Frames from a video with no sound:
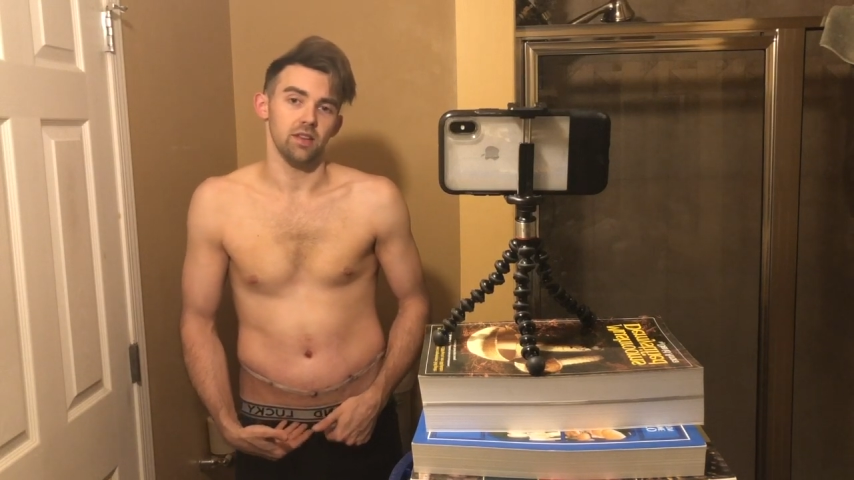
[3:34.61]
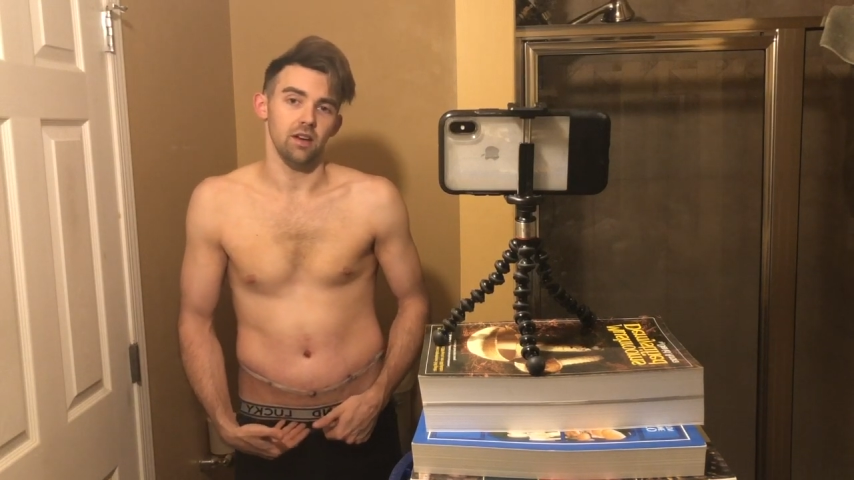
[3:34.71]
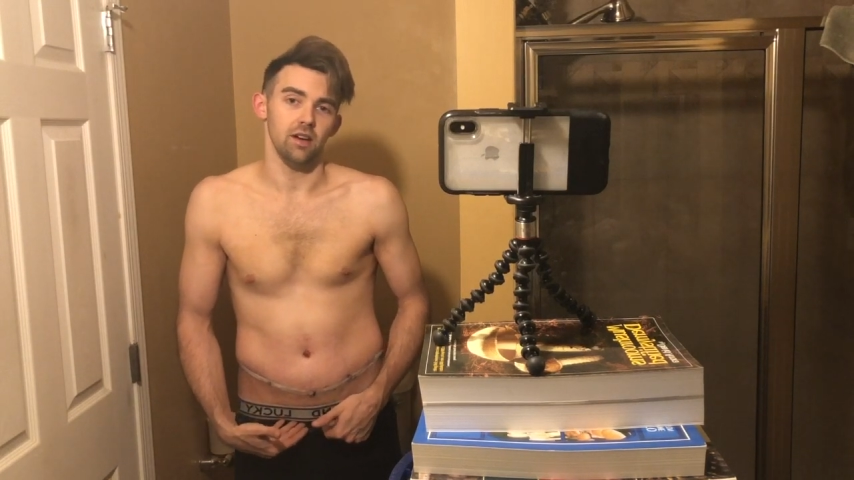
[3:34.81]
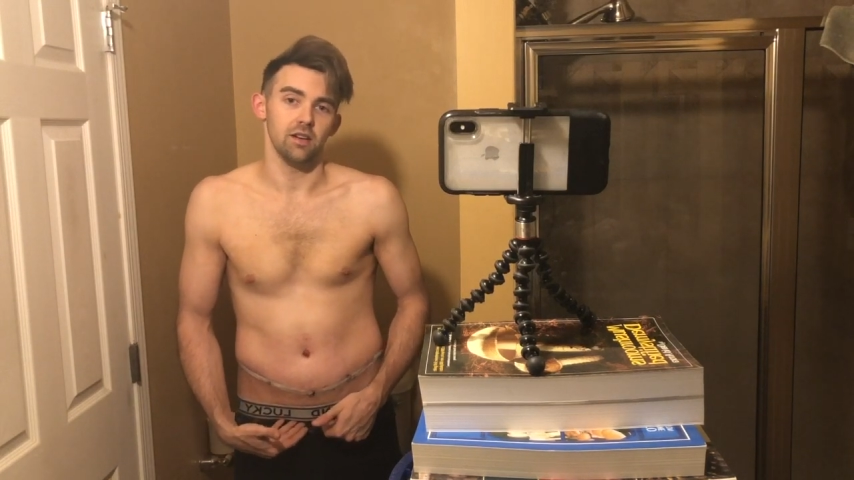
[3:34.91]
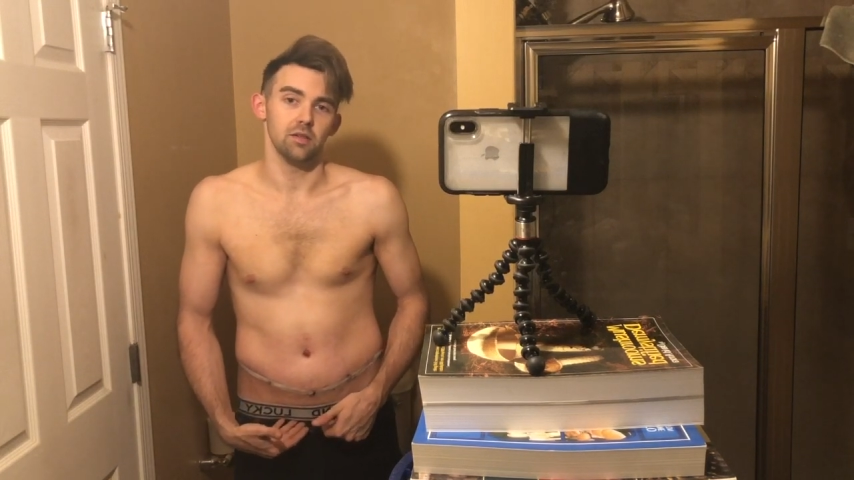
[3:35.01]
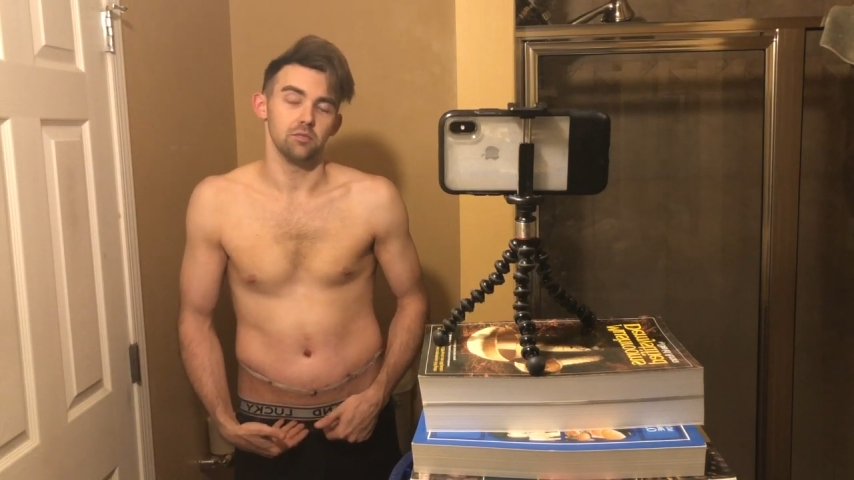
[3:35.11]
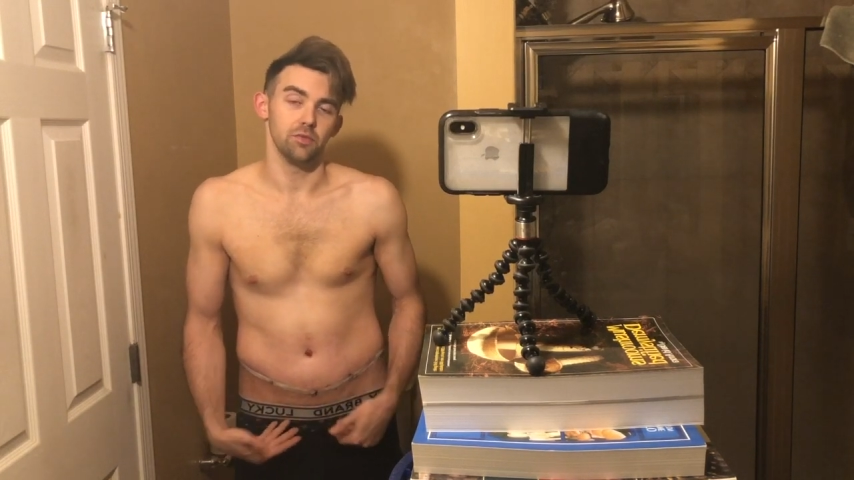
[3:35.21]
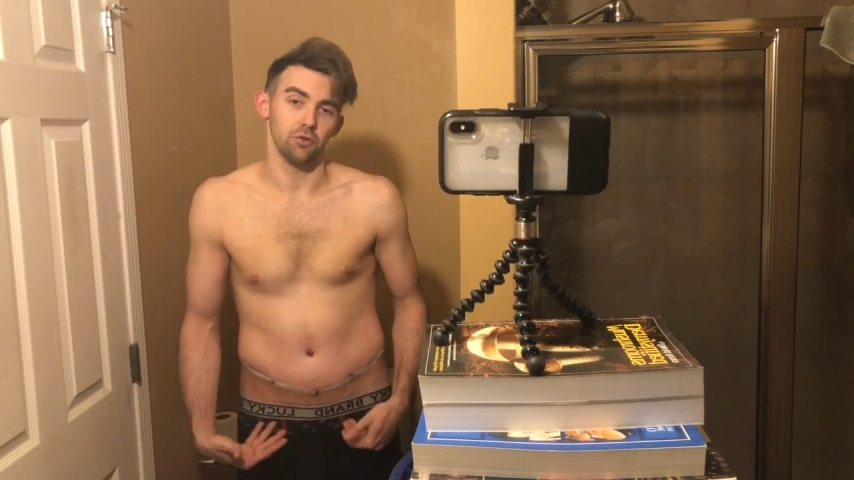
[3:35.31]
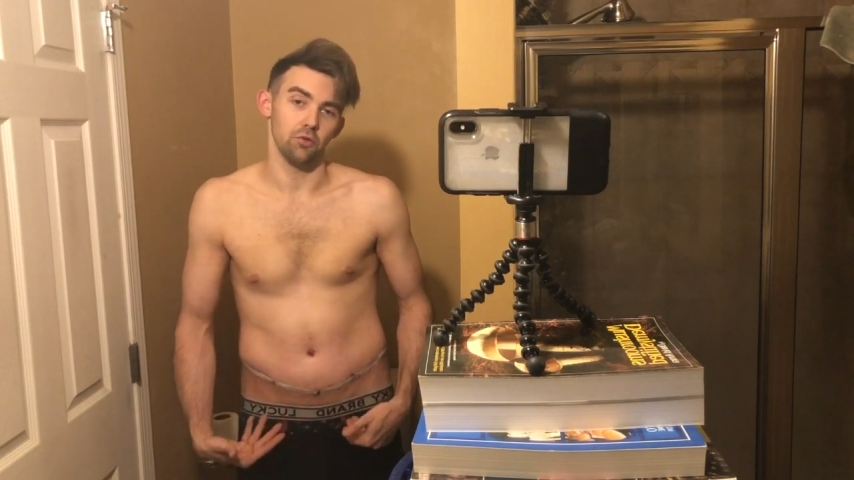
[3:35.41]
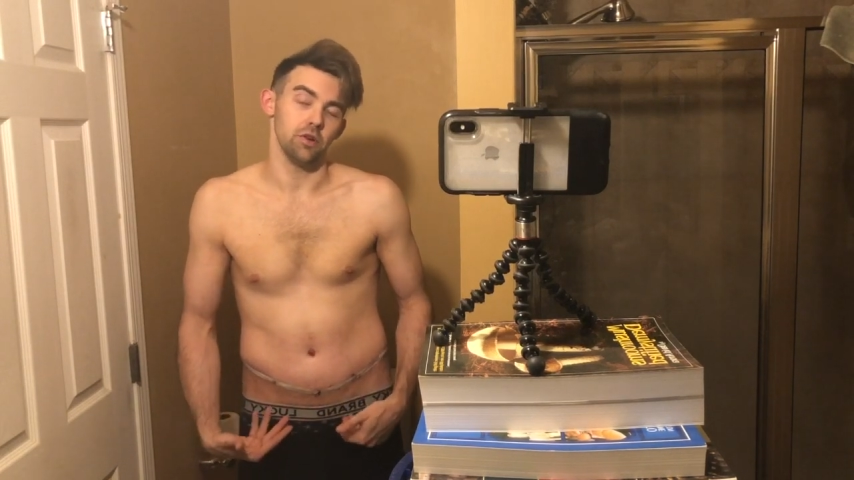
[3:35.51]
the
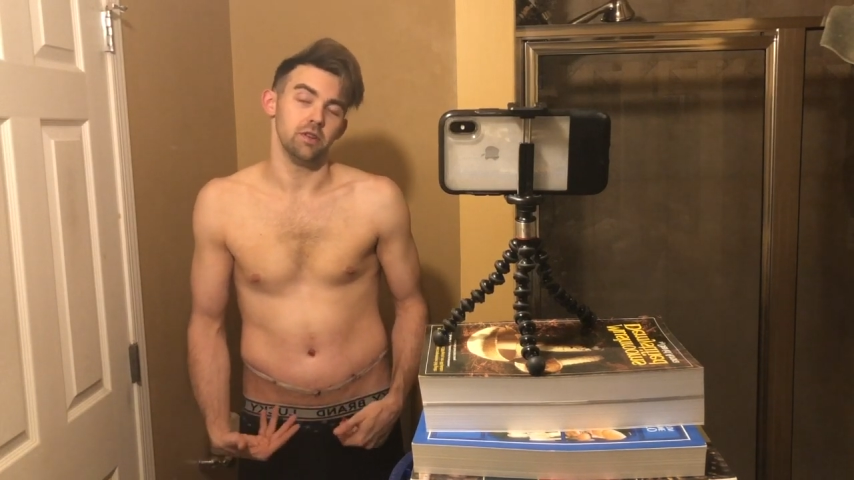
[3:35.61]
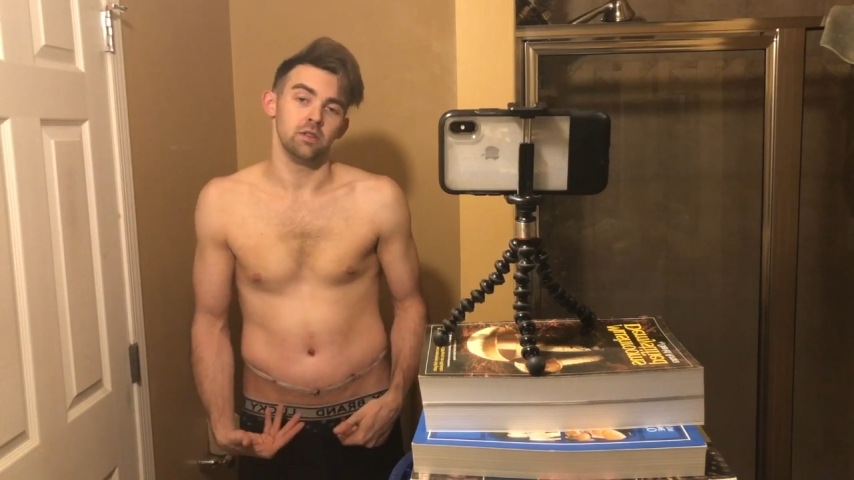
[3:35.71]
groin.